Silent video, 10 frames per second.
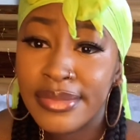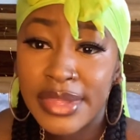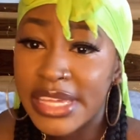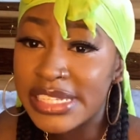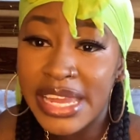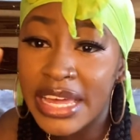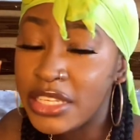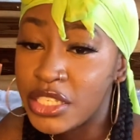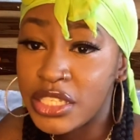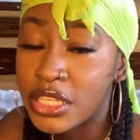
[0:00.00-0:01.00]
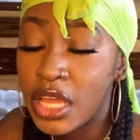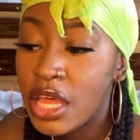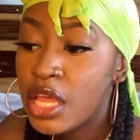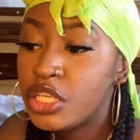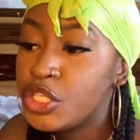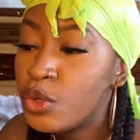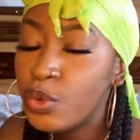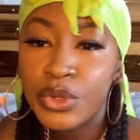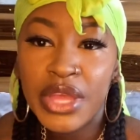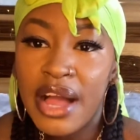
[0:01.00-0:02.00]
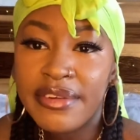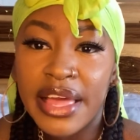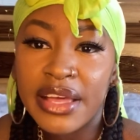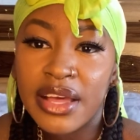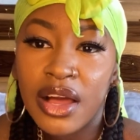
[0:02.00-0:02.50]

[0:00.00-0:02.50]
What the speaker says: It's like, just, you know when you have like